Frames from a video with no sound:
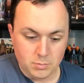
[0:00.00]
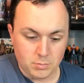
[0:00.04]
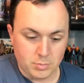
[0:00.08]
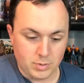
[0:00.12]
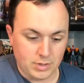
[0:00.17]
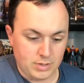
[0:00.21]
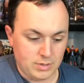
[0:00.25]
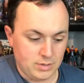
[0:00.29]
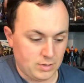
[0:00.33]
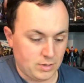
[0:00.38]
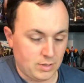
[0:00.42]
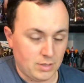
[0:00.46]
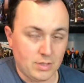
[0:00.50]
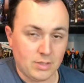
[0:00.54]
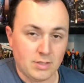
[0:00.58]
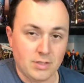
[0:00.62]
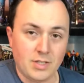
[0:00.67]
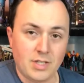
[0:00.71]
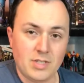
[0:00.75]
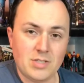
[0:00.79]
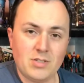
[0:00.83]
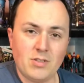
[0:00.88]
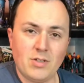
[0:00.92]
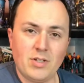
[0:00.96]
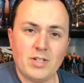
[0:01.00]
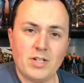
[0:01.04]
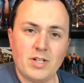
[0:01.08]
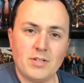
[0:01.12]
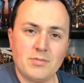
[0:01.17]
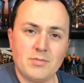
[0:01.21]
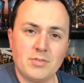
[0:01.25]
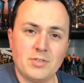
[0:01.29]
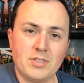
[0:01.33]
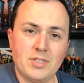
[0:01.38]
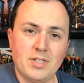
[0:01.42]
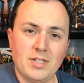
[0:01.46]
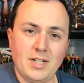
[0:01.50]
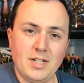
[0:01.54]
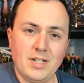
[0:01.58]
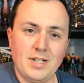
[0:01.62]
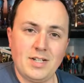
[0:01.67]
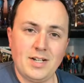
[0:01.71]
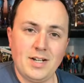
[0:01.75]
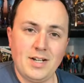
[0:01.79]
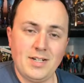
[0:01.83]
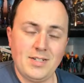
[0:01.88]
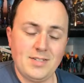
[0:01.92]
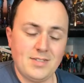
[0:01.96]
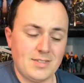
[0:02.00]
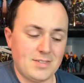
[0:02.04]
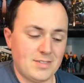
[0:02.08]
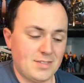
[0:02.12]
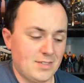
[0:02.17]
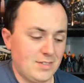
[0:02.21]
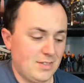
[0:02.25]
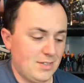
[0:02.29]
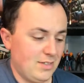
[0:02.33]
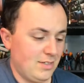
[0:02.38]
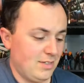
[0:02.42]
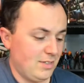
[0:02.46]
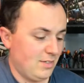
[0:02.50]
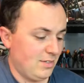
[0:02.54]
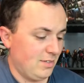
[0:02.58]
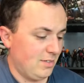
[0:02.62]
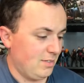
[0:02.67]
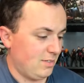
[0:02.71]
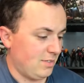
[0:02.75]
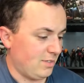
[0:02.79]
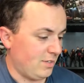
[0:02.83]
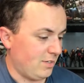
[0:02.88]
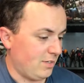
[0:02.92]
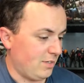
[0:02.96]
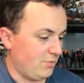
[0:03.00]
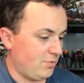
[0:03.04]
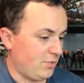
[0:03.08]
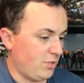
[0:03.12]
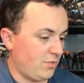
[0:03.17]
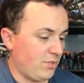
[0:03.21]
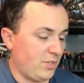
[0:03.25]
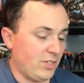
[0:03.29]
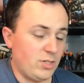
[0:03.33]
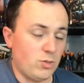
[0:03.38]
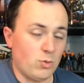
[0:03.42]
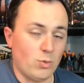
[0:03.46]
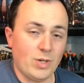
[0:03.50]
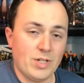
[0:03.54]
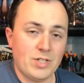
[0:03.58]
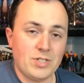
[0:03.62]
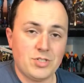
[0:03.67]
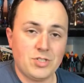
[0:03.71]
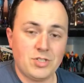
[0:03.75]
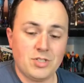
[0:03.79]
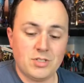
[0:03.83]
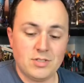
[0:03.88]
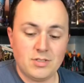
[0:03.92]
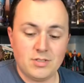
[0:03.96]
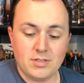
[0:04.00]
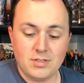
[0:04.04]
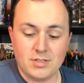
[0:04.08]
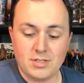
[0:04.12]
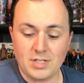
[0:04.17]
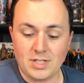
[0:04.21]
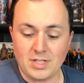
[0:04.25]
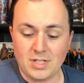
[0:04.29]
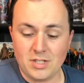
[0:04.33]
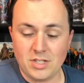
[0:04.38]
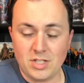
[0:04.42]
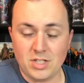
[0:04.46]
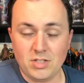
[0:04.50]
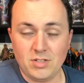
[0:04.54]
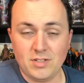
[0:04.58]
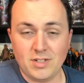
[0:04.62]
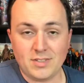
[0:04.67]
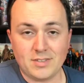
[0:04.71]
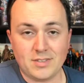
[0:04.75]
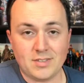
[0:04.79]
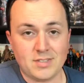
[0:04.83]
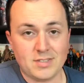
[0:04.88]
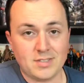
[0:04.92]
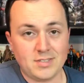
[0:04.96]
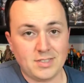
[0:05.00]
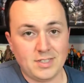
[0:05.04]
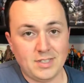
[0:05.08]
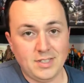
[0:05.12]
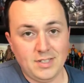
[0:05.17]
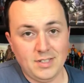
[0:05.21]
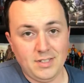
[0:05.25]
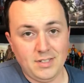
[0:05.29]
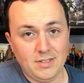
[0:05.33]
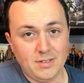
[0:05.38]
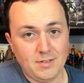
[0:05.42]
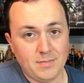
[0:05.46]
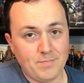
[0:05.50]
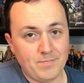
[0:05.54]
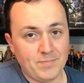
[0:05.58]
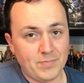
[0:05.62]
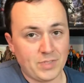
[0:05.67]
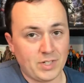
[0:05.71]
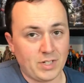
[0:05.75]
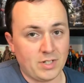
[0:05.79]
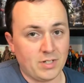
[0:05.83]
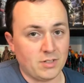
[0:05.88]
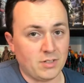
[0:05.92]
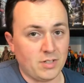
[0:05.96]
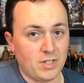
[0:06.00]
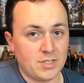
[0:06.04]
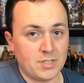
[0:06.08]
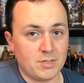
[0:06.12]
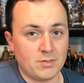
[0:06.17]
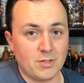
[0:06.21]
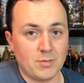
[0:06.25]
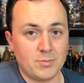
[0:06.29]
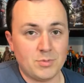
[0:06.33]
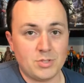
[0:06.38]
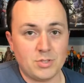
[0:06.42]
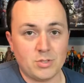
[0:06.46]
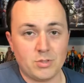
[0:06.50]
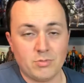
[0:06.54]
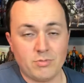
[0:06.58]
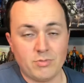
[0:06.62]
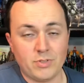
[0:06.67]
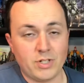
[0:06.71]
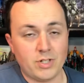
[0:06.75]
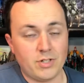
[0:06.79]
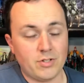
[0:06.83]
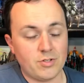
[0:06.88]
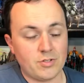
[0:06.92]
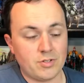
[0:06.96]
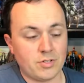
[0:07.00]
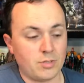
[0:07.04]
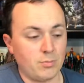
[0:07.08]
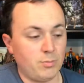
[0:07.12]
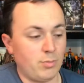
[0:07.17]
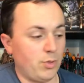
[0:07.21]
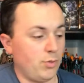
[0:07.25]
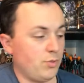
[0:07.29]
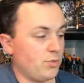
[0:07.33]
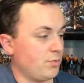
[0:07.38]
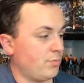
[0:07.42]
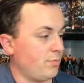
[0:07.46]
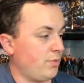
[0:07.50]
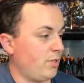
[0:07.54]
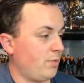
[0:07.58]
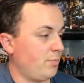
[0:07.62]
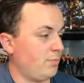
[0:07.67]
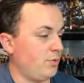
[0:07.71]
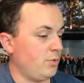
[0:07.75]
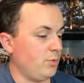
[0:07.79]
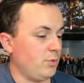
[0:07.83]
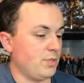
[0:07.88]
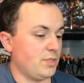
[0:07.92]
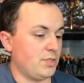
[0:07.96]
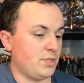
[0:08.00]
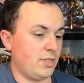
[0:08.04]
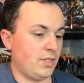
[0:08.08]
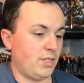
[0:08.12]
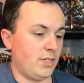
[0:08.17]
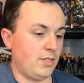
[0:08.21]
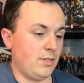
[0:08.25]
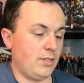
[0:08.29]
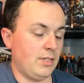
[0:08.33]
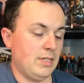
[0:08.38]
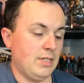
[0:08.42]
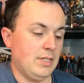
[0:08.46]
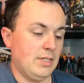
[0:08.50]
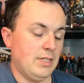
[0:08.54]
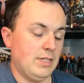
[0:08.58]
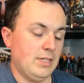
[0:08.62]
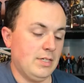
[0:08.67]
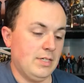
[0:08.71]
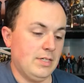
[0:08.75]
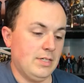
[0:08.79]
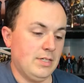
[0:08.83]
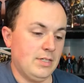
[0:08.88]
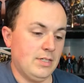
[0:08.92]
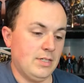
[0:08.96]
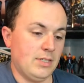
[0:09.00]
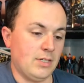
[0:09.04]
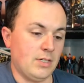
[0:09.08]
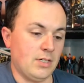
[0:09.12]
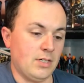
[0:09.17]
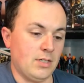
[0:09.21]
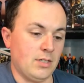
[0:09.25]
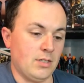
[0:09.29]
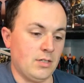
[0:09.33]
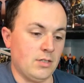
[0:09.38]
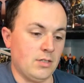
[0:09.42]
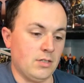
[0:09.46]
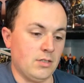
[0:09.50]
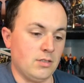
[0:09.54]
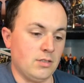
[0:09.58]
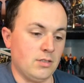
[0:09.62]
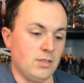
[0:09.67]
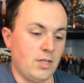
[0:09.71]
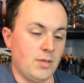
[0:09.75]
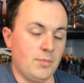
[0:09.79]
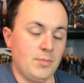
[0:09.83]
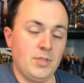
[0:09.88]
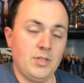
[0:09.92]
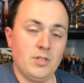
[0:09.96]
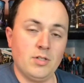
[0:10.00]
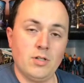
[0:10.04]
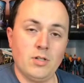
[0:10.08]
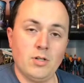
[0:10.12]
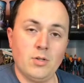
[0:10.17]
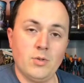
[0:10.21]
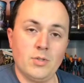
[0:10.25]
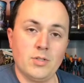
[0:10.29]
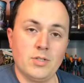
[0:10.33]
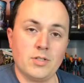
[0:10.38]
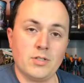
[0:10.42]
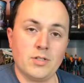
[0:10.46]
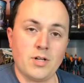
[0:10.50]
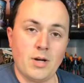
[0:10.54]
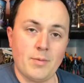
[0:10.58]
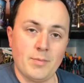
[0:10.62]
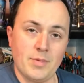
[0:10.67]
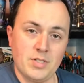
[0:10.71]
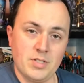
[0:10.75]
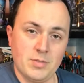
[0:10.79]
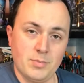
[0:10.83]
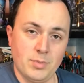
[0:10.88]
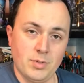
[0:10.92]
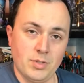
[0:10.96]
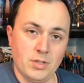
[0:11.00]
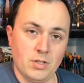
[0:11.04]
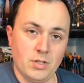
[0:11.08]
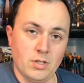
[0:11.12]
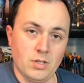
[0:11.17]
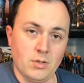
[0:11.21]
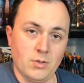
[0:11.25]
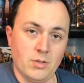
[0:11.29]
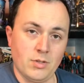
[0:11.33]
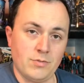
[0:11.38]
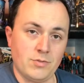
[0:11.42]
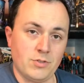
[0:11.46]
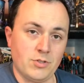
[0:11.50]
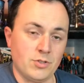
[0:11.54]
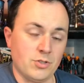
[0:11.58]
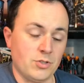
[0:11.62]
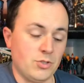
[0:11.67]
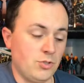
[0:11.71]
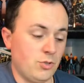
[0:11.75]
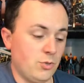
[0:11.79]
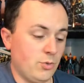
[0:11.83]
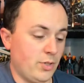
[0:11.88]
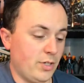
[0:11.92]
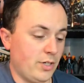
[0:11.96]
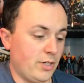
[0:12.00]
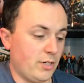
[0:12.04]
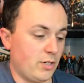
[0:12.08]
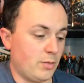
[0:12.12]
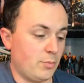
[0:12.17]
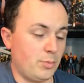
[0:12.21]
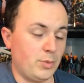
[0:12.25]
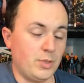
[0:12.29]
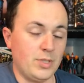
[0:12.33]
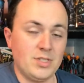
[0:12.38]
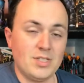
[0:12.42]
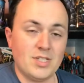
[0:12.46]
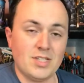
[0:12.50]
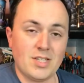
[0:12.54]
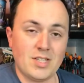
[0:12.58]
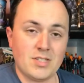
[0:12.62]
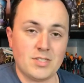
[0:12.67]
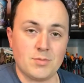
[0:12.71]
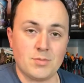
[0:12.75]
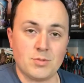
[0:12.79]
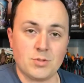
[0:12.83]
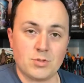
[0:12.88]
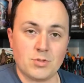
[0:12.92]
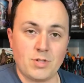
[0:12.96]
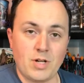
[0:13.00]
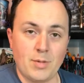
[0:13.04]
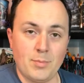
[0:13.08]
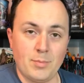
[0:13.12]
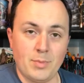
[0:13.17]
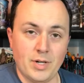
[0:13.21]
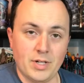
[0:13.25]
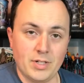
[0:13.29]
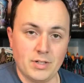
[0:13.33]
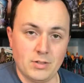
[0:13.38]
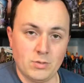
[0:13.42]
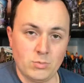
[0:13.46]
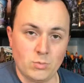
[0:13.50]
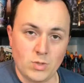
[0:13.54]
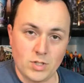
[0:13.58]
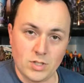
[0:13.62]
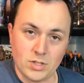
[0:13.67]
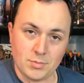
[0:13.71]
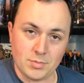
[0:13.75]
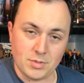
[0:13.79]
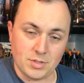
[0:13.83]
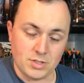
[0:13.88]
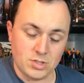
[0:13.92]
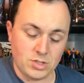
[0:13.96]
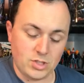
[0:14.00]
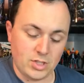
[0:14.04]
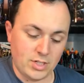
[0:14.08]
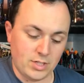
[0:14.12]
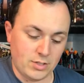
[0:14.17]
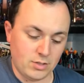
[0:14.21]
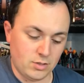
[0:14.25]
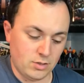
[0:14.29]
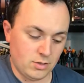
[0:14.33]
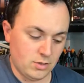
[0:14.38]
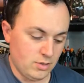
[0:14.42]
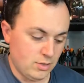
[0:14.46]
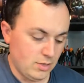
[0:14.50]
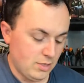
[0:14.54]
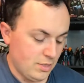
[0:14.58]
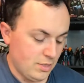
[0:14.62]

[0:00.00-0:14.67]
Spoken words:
But that's all I got for today, guys. If you have any questions, anything you'd like to see, I got lots of MCU figures, could pose them up, do a scene. Let me know in the comments below. If you're new here, please hit that subscribe button. Welcome to the channel.